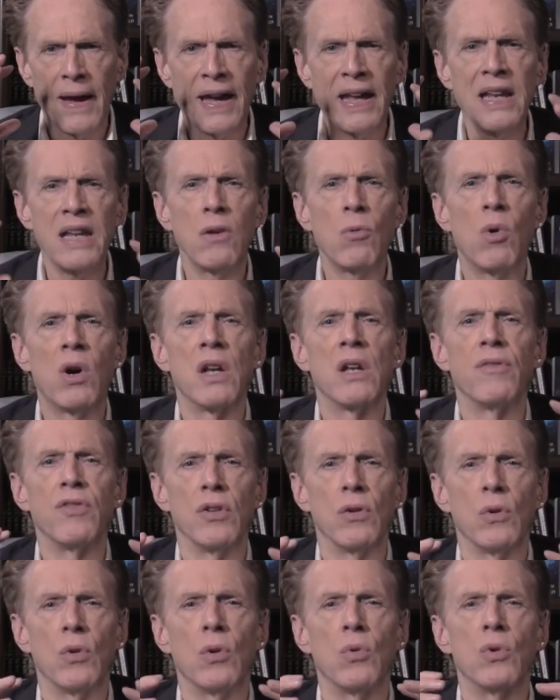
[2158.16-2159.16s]
Any one of
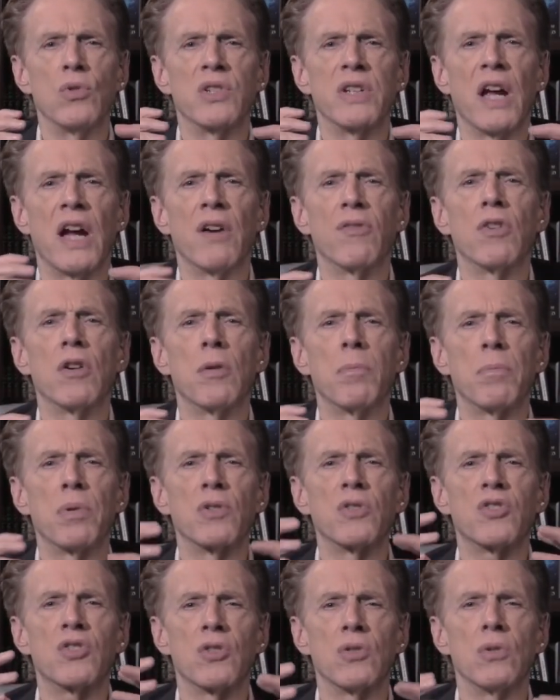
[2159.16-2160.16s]
you who's ever
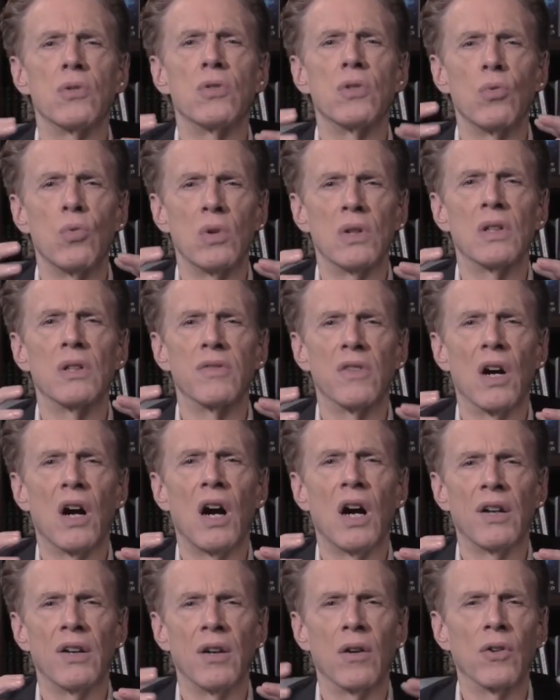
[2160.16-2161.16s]
pursued the will of
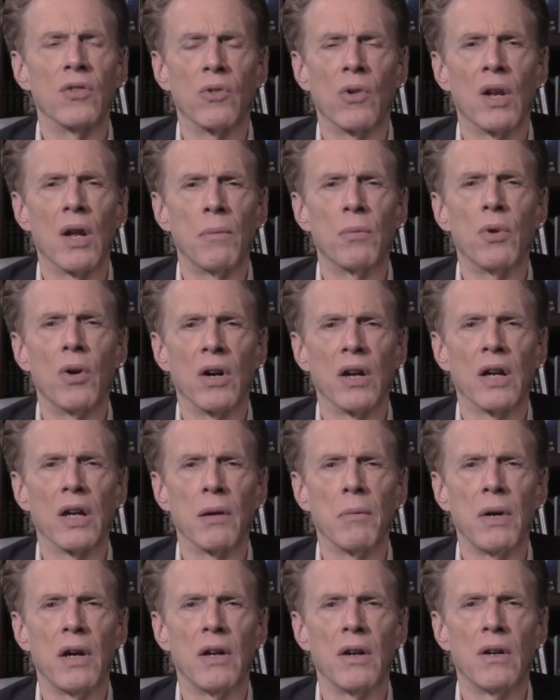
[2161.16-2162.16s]
God knows what I'm
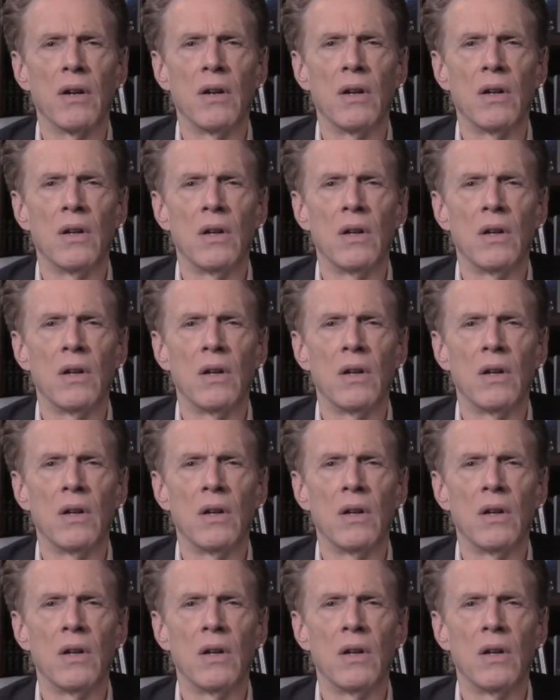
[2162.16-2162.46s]
talking about.